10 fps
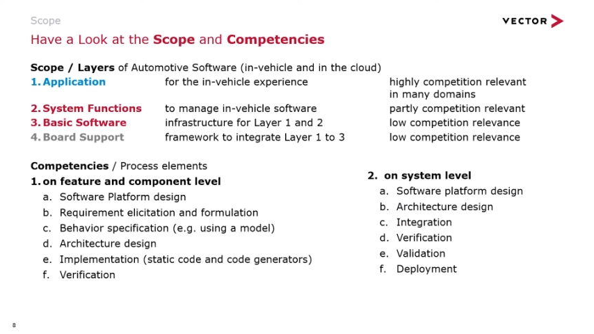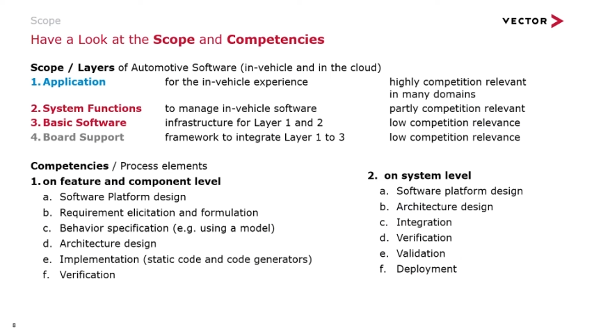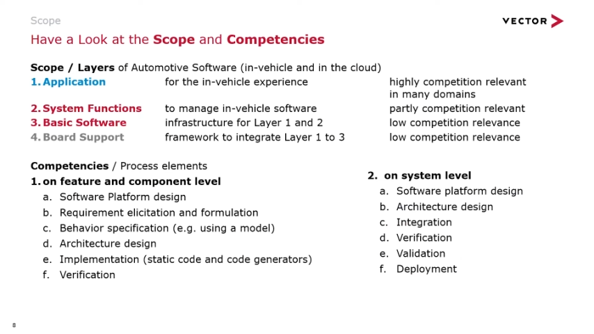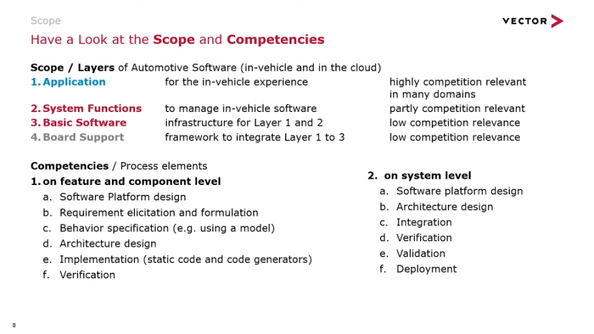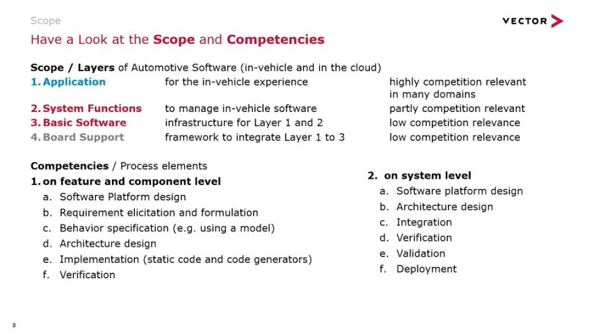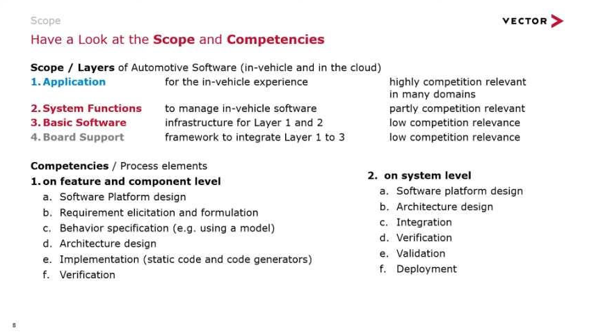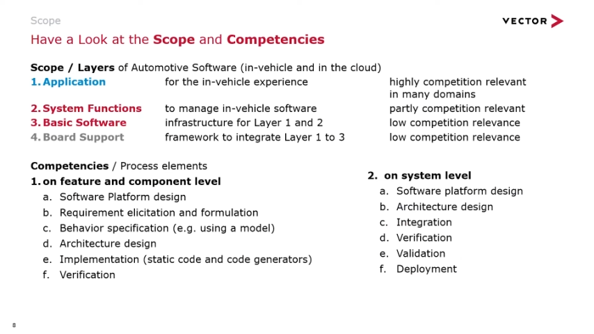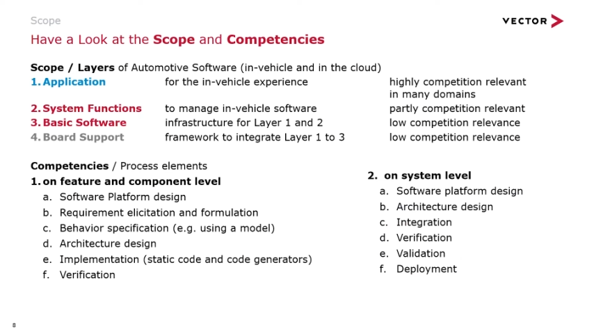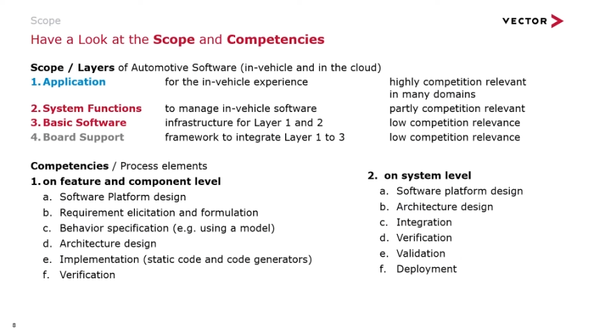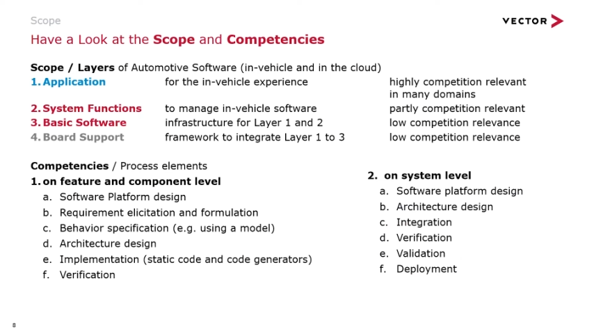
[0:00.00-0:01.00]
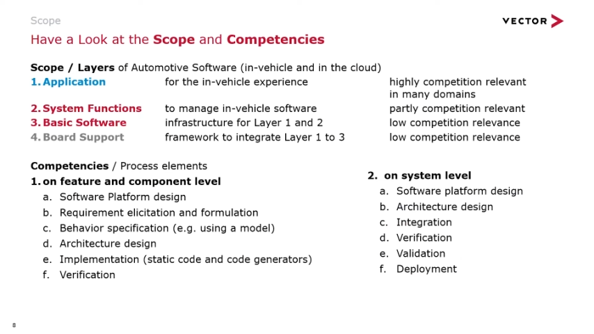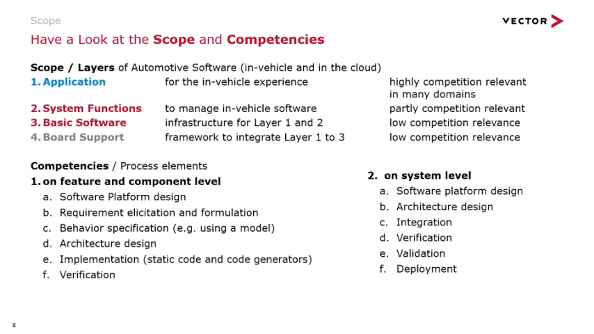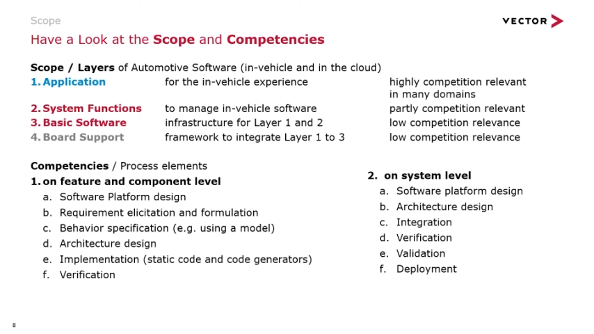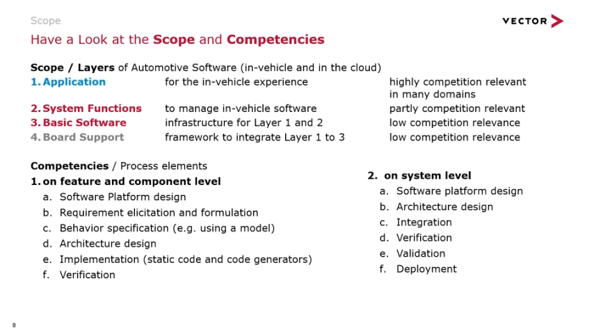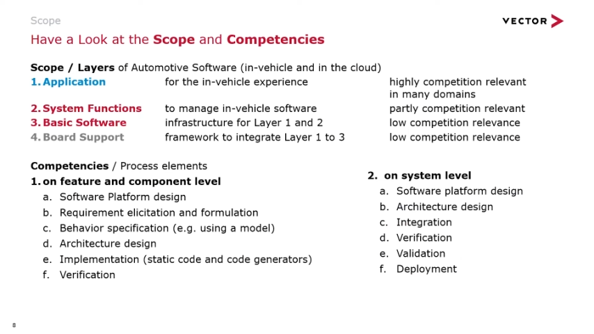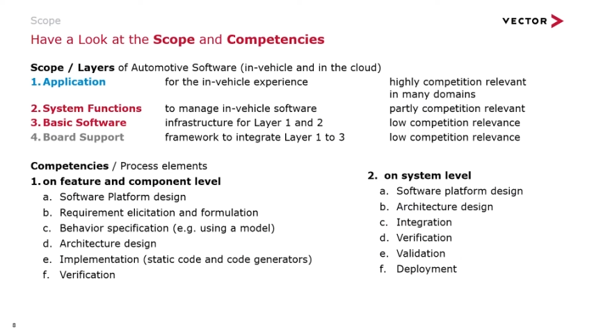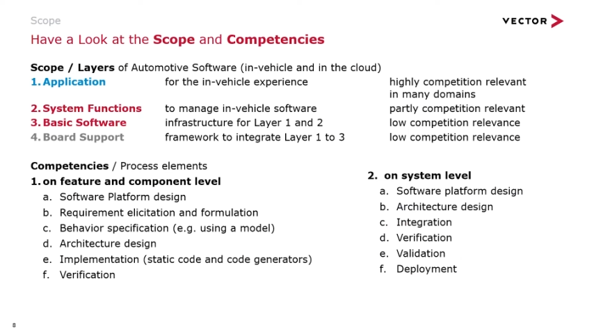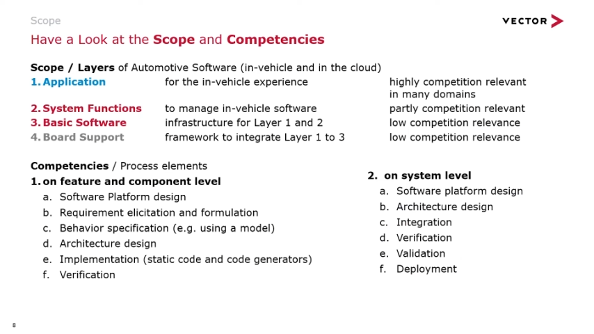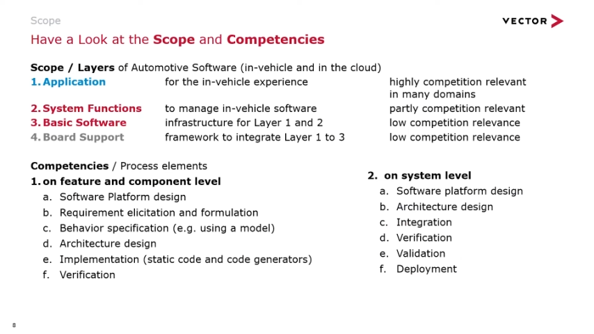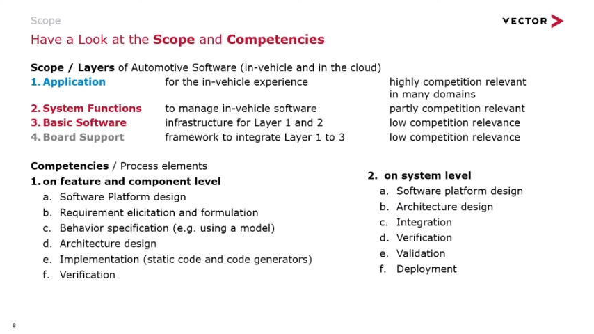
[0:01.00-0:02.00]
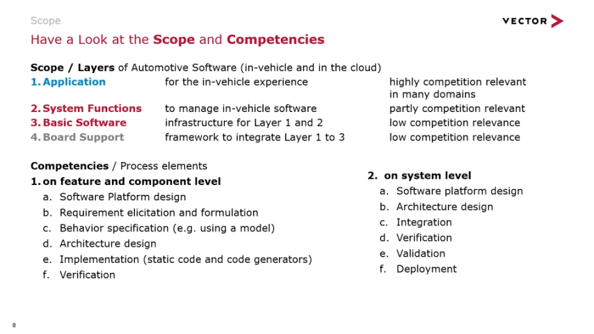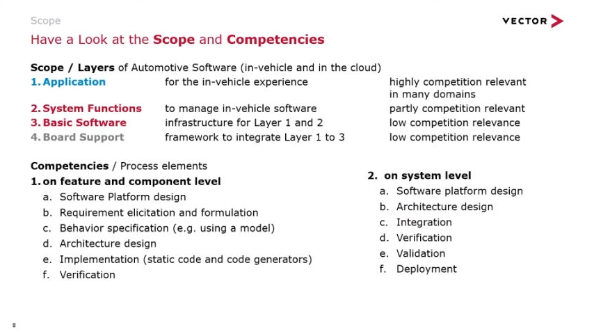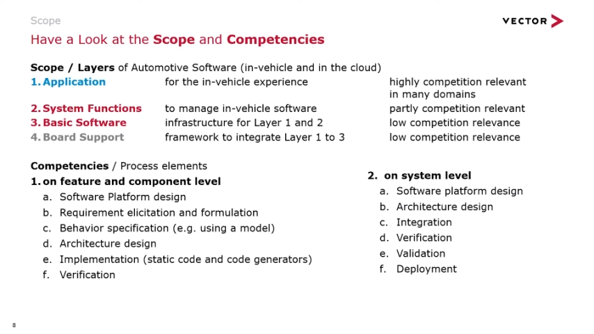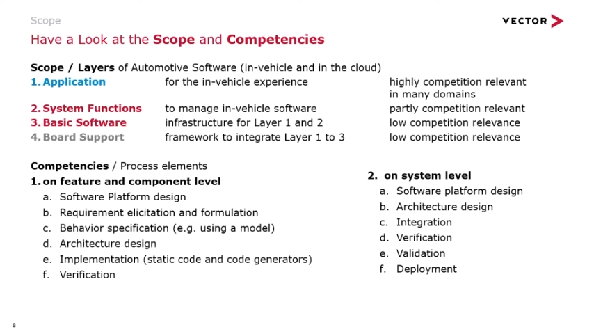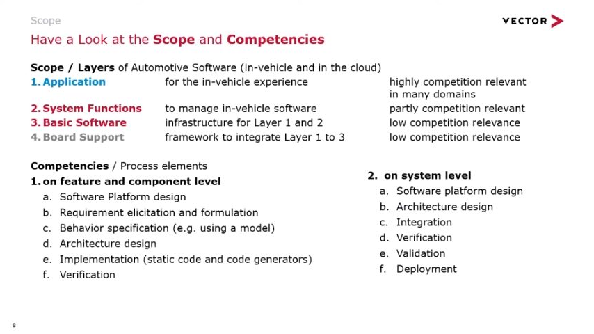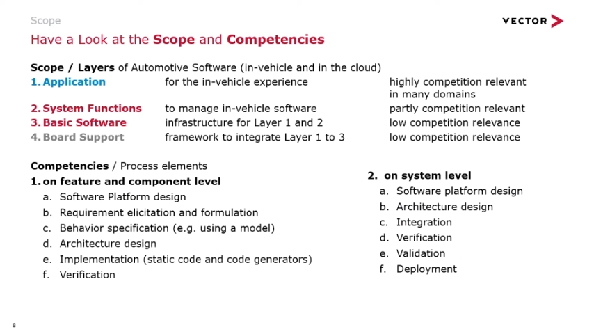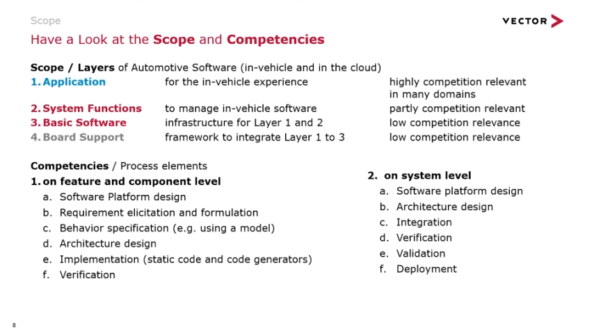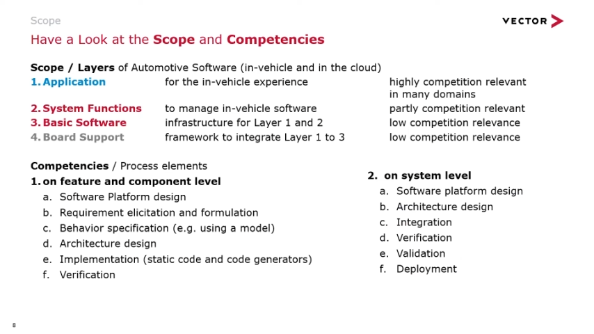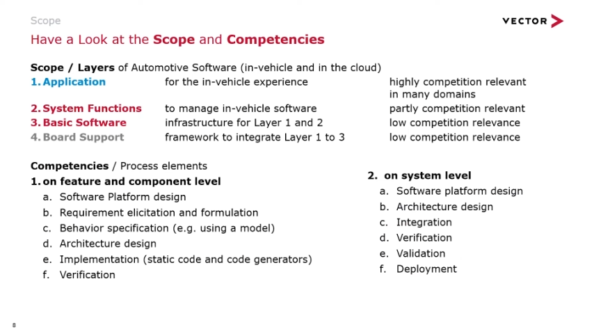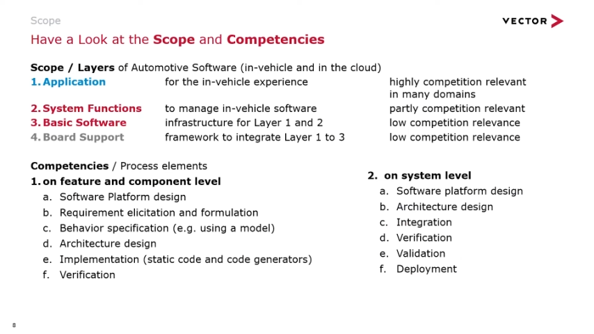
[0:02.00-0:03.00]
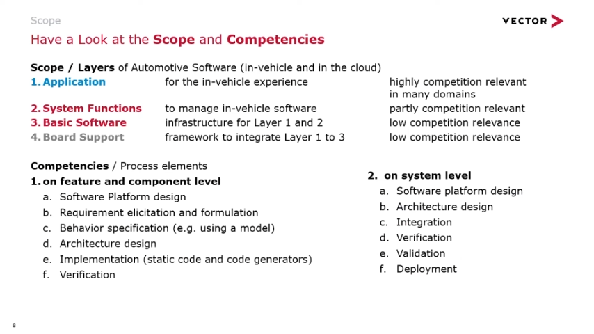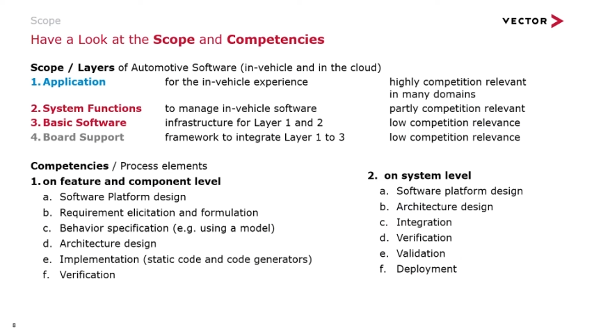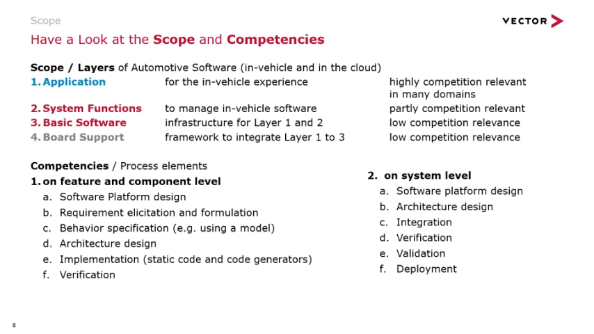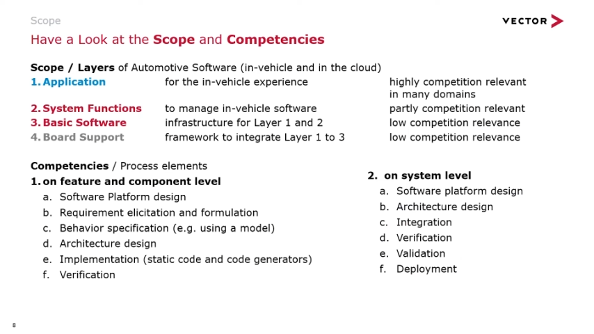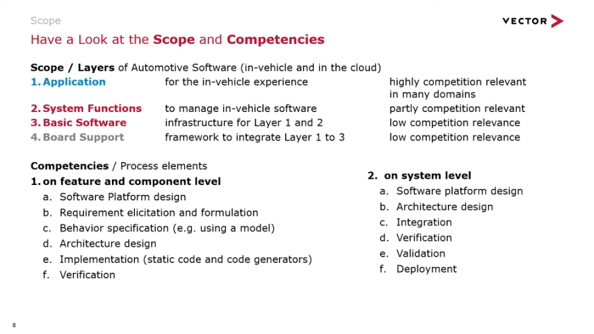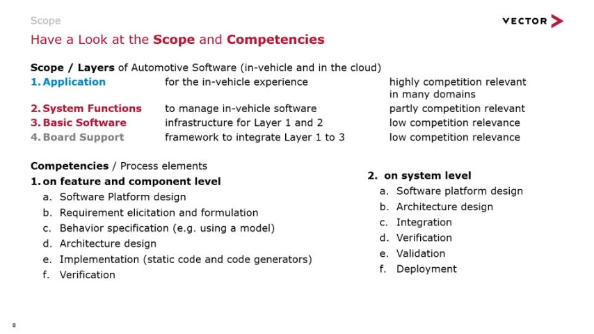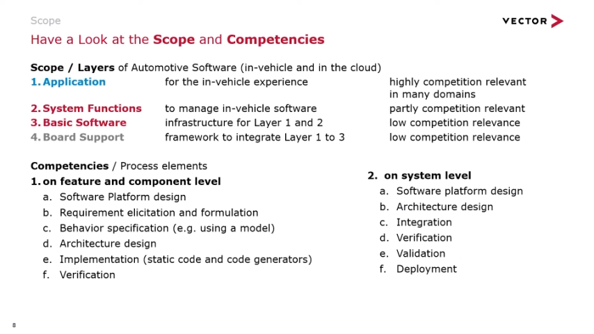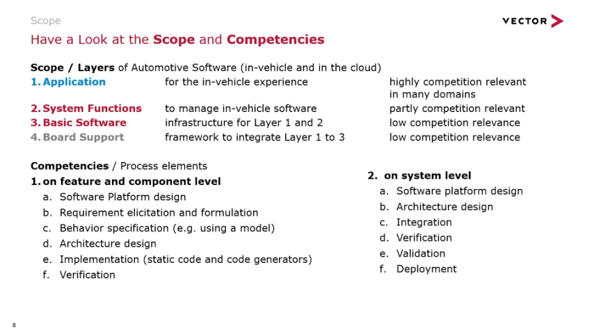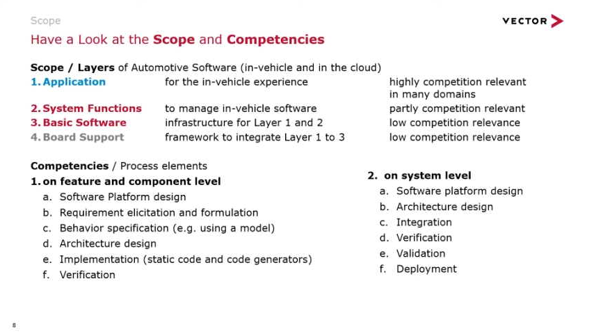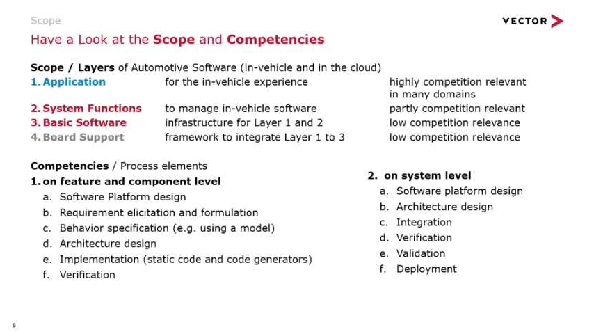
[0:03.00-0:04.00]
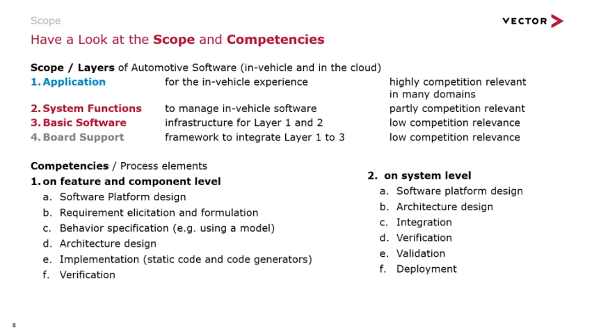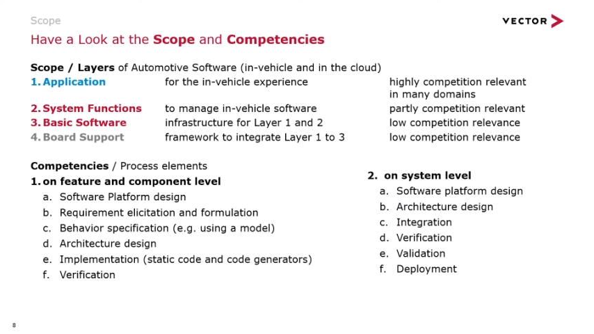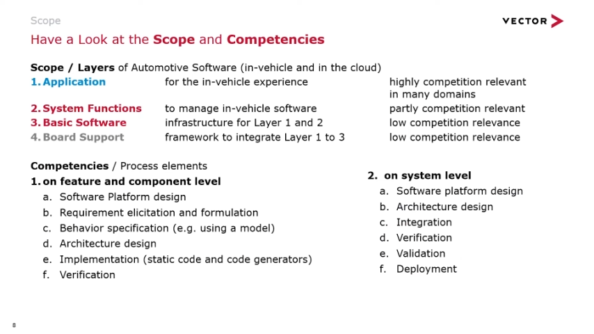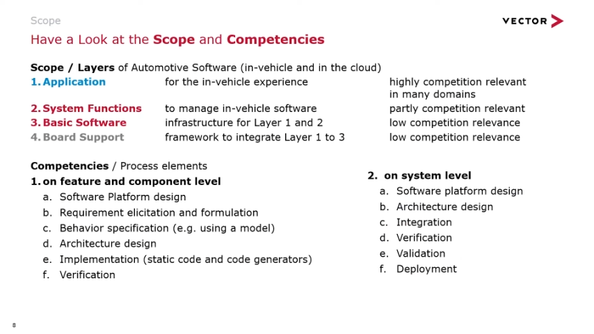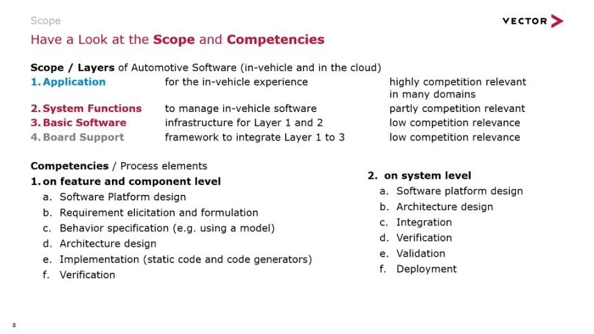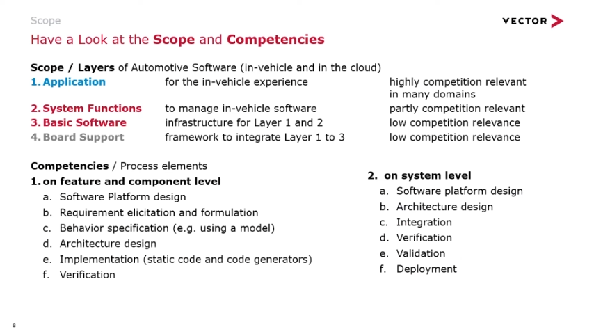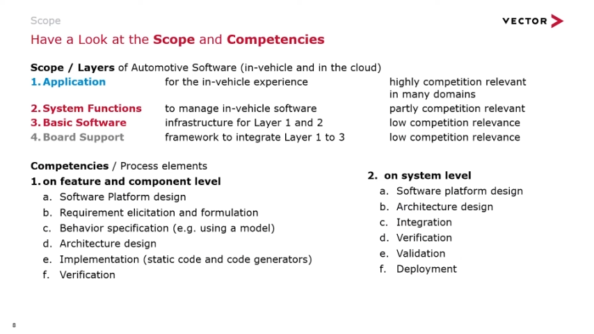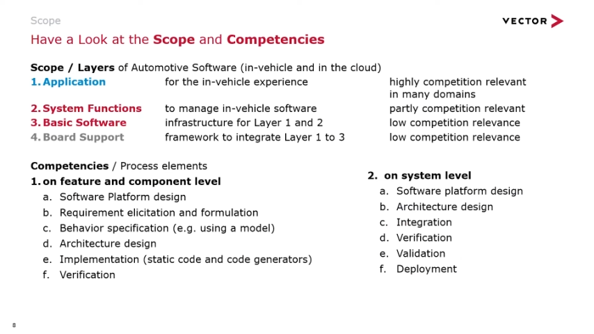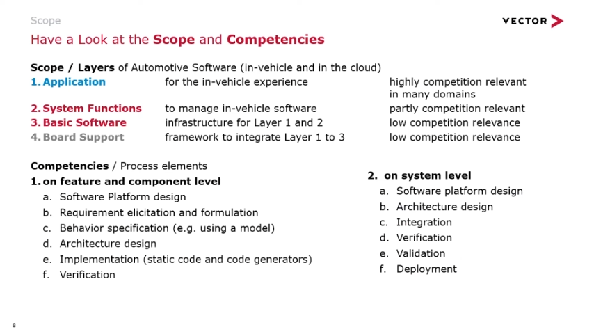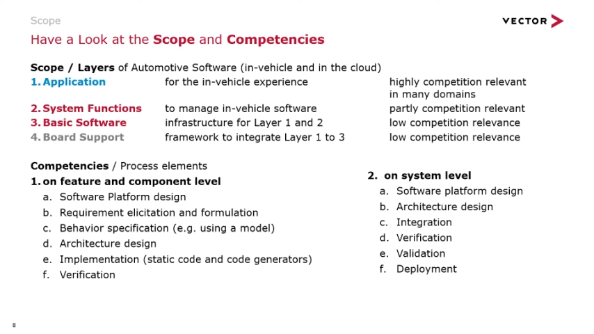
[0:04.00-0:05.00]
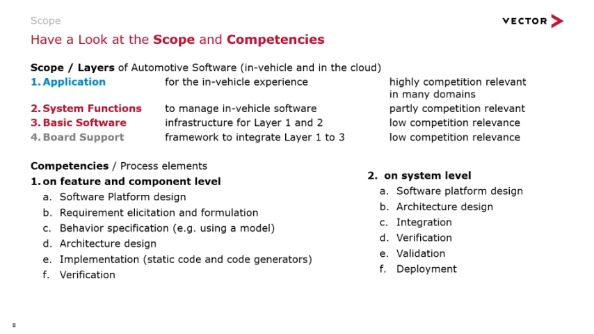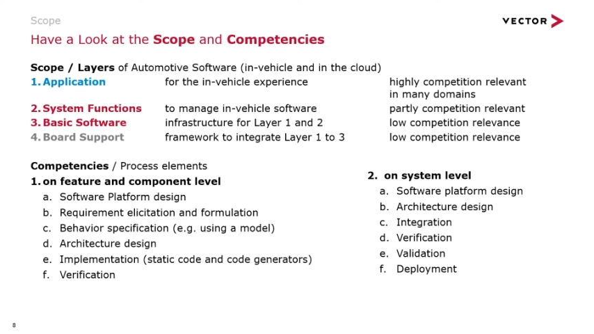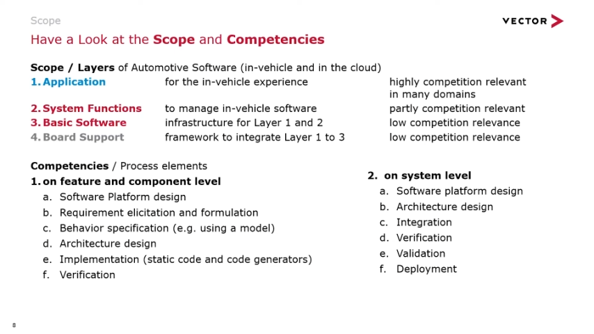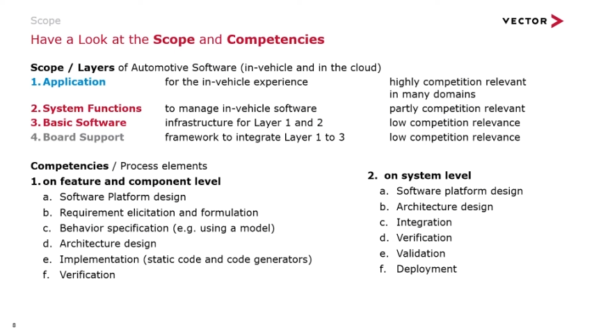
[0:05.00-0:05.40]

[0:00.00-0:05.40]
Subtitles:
Nobody's mouth can be seen.